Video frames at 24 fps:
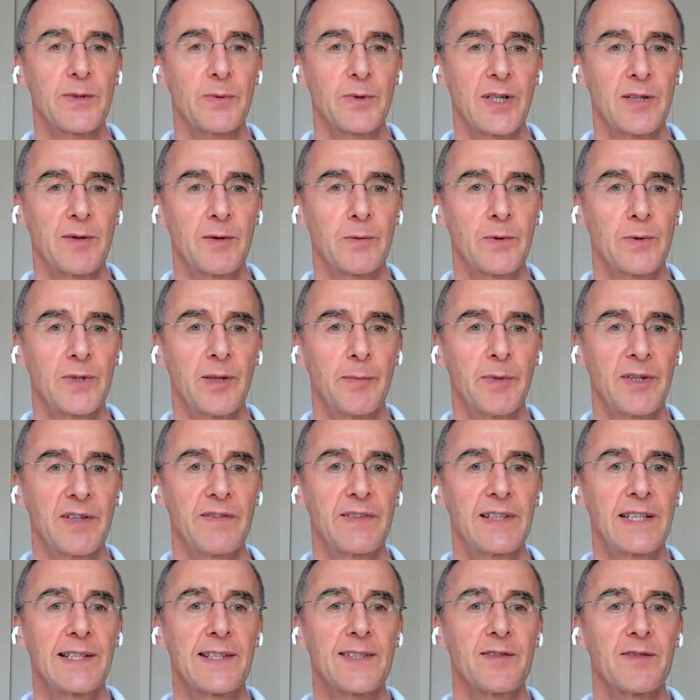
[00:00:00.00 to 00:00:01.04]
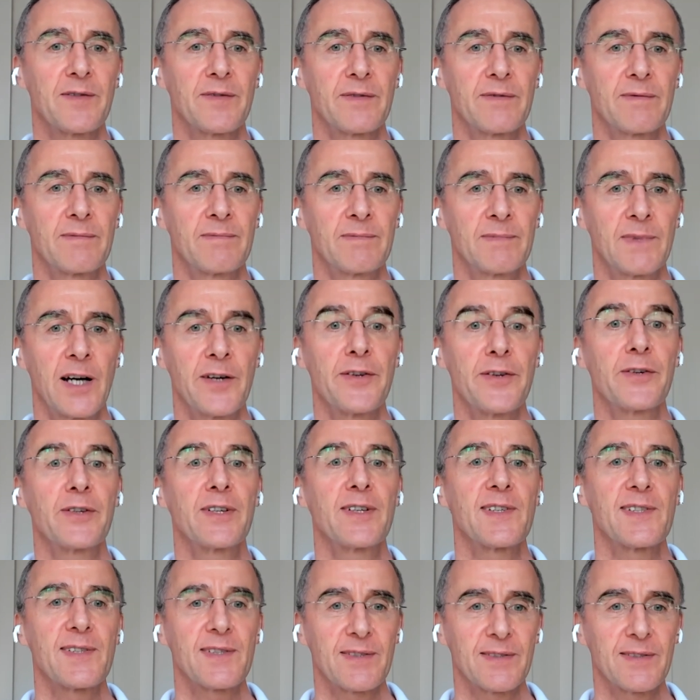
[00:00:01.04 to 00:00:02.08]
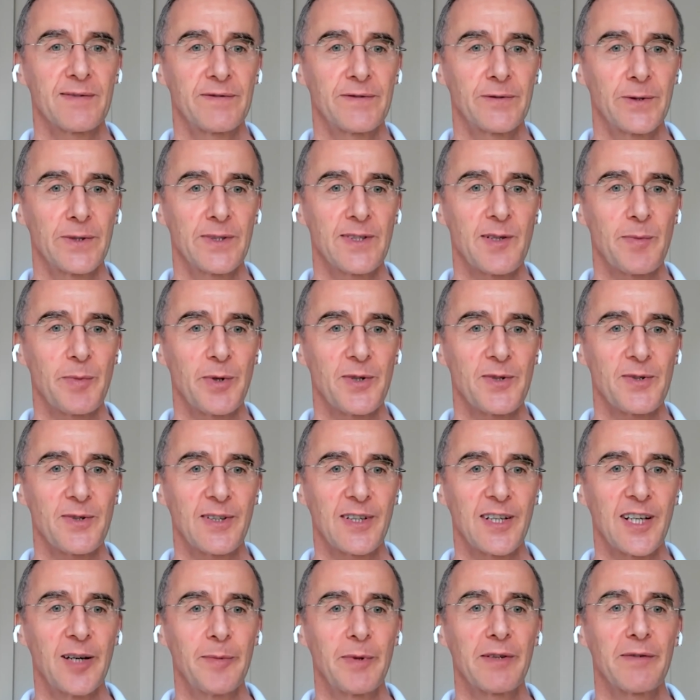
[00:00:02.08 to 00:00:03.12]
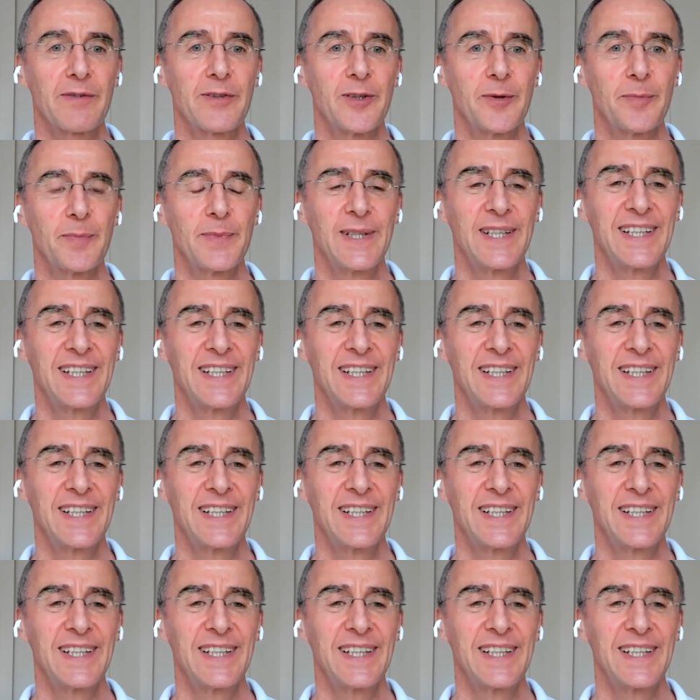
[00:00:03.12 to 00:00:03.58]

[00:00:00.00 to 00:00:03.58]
Where, where are my feelings of otherness for this person coming from.